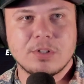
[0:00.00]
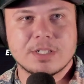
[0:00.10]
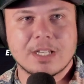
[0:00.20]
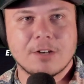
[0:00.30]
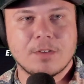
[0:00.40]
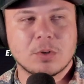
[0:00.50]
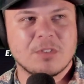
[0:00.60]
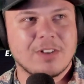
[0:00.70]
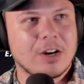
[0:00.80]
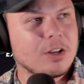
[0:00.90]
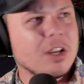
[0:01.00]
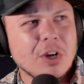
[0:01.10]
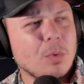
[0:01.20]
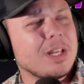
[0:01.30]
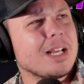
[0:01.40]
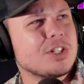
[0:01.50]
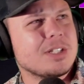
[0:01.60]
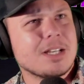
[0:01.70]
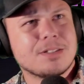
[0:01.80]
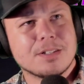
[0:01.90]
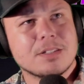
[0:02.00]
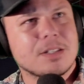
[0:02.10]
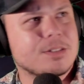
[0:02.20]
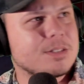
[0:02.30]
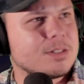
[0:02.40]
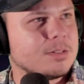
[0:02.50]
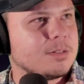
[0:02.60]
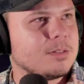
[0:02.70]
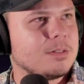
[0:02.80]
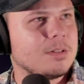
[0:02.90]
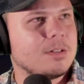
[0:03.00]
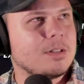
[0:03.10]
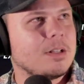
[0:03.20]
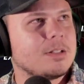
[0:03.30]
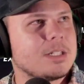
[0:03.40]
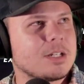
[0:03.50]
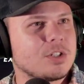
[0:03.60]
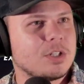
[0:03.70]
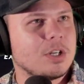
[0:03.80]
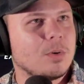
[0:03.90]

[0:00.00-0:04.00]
sound effect when firing. We can actually test this. Let's actually go